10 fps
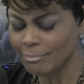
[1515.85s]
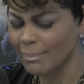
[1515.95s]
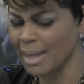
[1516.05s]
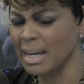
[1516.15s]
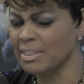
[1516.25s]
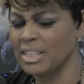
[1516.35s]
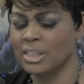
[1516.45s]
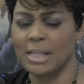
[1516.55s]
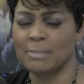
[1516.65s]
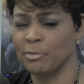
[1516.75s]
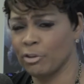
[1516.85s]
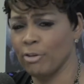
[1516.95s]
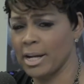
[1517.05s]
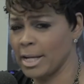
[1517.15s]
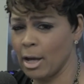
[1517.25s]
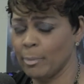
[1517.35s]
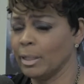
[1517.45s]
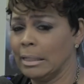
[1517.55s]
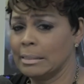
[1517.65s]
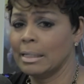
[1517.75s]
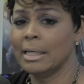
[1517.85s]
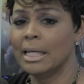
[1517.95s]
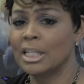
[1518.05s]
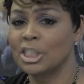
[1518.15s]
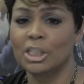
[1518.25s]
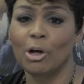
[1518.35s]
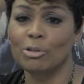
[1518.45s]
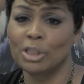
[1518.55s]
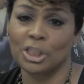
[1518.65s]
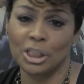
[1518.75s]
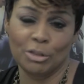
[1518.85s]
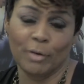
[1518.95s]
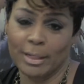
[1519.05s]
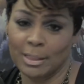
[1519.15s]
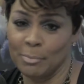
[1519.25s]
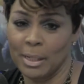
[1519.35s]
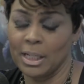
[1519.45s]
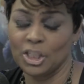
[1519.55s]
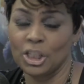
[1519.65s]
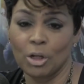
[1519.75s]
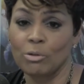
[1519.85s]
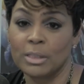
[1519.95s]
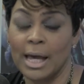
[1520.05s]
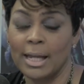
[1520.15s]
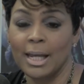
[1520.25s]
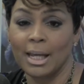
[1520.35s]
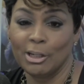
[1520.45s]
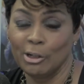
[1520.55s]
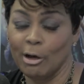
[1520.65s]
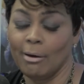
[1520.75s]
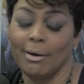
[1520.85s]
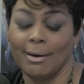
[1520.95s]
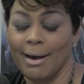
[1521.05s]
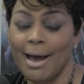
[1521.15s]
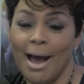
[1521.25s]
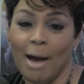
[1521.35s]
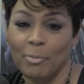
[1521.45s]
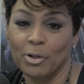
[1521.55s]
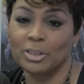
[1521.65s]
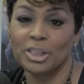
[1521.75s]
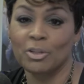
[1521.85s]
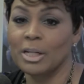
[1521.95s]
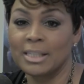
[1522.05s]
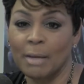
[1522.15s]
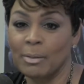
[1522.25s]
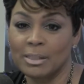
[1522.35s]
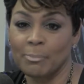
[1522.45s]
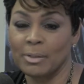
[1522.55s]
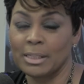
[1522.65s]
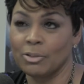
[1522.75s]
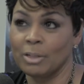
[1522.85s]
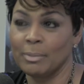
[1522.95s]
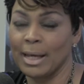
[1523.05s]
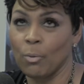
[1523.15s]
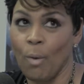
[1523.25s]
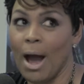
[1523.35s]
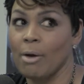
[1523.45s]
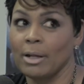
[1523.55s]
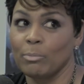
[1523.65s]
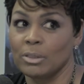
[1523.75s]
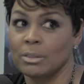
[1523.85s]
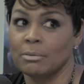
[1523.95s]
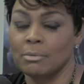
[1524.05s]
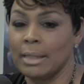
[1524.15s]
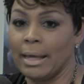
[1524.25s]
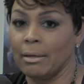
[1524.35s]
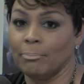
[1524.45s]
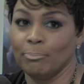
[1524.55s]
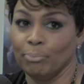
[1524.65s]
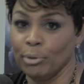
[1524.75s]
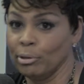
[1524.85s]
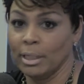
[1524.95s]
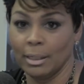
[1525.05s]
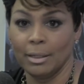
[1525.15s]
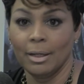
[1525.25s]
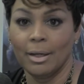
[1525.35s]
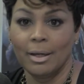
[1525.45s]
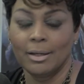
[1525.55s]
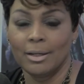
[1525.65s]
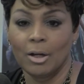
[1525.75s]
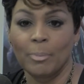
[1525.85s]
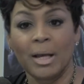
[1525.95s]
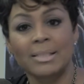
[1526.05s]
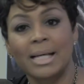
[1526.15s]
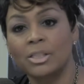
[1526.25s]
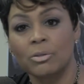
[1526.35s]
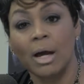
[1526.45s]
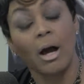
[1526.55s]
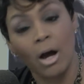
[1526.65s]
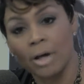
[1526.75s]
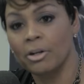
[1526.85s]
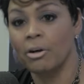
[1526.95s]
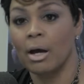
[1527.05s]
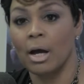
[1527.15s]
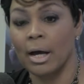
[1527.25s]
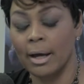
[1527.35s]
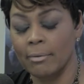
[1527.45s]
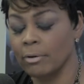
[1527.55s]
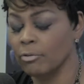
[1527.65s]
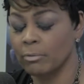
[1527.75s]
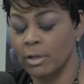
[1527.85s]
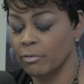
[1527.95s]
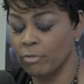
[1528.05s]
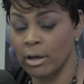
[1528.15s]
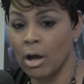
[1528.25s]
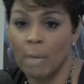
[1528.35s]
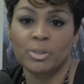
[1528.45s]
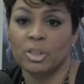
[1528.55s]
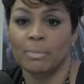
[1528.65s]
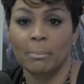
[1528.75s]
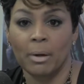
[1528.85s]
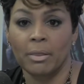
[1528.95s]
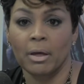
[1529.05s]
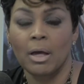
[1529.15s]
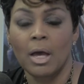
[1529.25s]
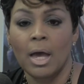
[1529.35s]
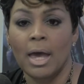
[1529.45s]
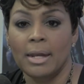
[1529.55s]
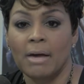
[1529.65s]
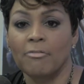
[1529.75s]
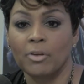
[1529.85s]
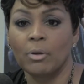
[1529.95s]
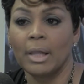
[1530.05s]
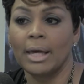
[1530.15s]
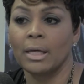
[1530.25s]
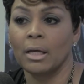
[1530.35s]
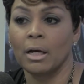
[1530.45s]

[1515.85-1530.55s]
And I think she takes me for granted now because she knows that she's great to me and she knows that, she's gonna tell me something that's gonna be like, wow, that was like brilliant. Because I honor her. I give great homage to my mother, and I feel like